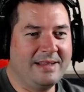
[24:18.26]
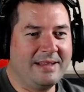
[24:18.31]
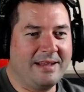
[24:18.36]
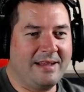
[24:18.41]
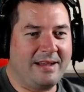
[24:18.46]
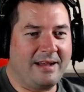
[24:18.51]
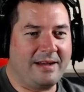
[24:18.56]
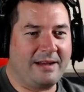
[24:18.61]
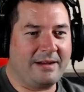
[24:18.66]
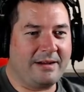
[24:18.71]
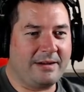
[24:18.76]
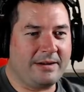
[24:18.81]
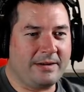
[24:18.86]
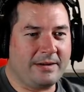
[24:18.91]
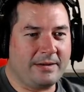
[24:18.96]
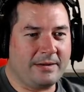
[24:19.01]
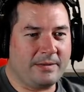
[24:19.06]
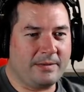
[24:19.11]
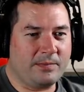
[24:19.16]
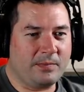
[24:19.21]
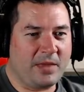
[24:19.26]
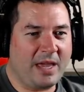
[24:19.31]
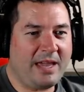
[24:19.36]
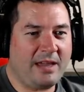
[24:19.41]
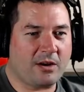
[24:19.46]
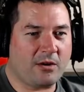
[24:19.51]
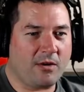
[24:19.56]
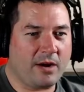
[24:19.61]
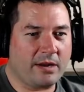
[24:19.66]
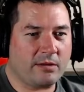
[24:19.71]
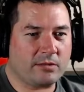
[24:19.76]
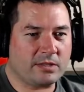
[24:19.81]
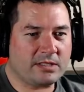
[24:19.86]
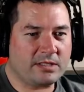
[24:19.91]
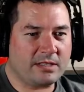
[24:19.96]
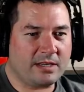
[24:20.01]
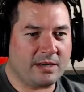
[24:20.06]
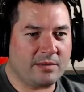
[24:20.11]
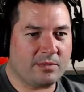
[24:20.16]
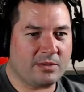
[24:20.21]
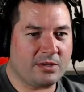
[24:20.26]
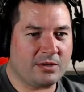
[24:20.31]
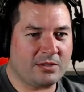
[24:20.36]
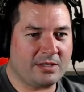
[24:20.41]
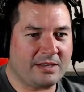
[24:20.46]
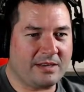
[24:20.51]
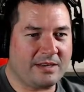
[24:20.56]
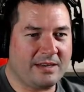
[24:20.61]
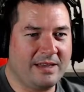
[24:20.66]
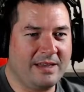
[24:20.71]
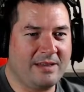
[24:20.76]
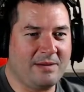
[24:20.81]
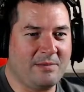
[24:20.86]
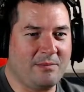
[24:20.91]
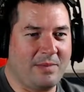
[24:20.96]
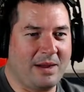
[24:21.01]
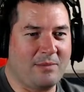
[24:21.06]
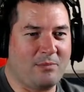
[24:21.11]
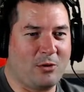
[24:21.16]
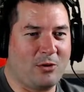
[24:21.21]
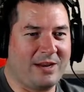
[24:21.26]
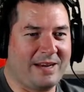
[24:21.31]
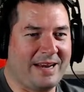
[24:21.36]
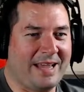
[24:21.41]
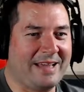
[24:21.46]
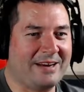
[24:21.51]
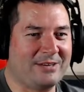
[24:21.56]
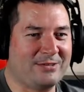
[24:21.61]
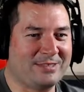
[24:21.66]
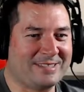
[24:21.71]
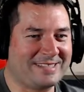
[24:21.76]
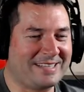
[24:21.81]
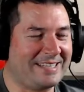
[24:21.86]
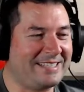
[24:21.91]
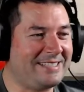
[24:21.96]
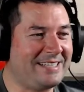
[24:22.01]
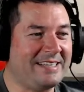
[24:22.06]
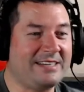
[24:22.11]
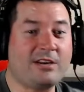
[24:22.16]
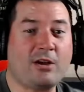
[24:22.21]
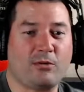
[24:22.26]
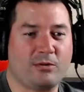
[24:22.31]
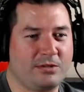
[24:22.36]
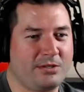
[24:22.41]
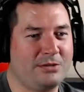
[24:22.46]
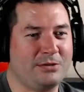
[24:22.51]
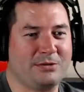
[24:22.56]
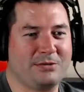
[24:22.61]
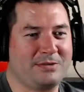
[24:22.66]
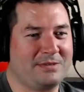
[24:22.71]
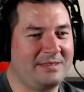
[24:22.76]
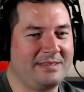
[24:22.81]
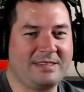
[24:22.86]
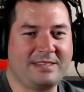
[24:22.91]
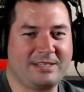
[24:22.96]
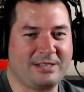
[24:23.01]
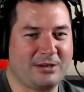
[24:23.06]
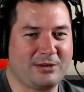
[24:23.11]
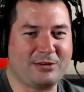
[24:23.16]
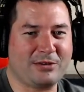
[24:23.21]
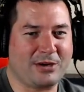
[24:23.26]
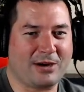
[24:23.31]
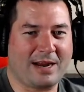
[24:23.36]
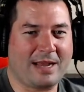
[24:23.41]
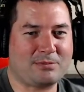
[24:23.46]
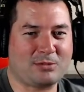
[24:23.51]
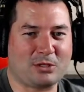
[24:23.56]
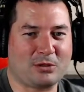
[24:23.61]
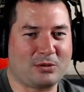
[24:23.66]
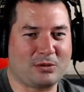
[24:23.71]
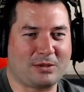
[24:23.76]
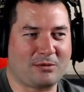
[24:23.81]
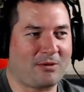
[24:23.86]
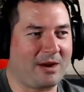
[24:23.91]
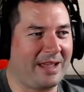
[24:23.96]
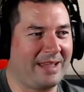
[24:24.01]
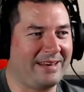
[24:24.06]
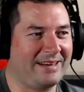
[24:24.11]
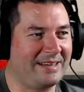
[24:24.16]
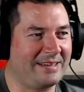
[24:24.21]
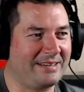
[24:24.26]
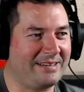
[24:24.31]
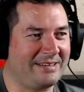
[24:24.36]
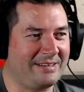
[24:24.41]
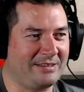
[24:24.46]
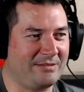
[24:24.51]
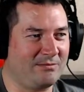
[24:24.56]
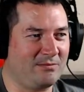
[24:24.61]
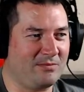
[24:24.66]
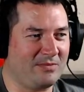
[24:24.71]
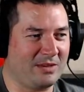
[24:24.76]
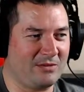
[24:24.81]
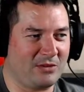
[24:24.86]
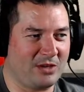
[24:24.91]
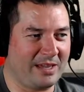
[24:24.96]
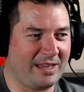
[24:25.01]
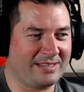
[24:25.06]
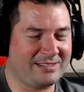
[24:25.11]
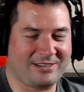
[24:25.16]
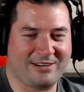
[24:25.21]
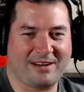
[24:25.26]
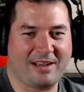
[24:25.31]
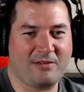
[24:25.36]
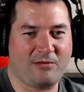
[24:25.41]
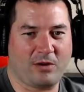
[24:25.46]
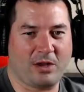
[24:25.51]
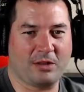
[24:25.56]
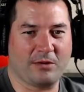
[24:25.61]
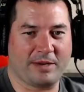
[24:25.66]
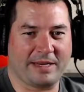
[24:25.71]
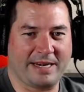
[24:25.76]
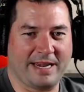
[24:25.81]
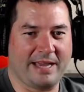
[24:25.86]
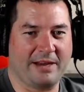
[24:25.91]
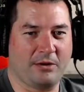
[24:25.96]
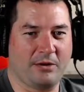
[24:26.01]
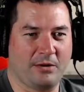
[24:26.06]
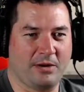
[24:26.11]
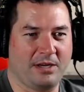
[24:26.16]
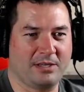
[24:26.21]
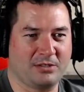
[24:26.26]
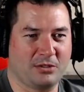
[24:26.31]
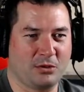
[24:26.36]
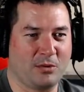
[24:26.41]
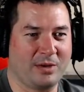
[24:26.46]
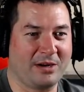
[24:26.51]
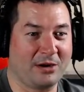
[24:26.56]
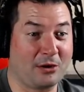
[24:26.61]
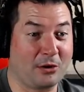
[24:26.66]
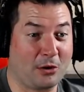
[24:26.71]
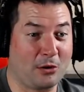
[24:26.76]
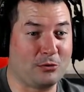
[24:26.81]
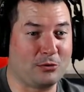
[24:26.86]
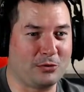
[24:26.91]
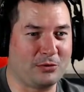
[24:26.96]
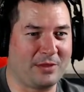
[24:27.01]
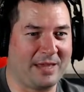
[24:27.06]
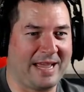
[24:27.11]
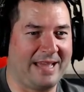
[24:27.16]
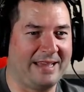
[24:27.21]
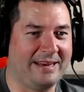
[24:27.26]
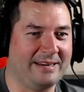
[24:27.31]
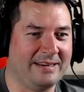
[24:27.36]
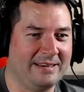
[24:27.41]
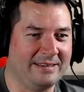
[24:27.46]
Hey, Craig, what's up? Told you my boy Nano was legit. No, dude, you're absolutely right. If you guys are not following Nano on Twitter, go do that.